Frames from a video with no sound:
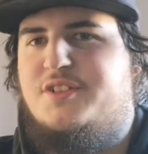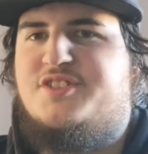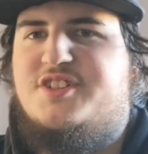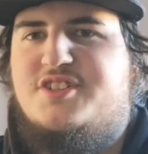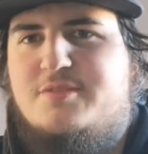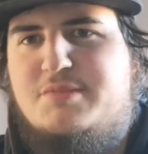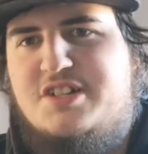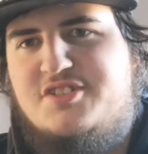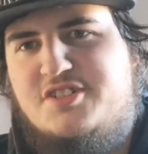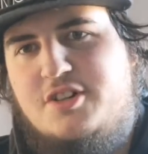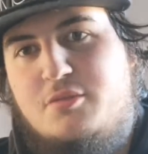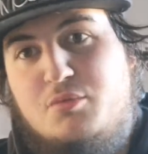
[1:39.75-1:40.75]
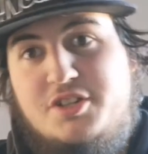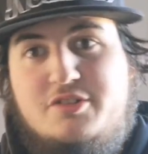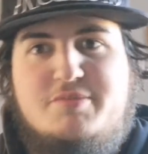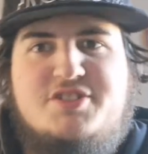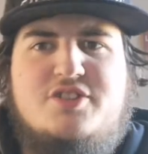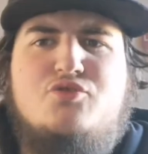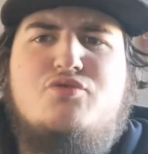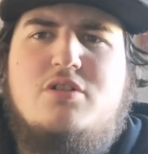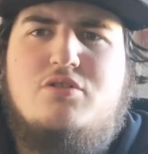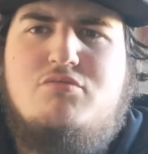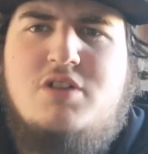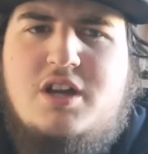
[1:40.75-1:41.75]
to say some of these are not 100%
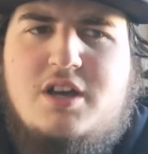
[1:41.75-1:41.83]
true,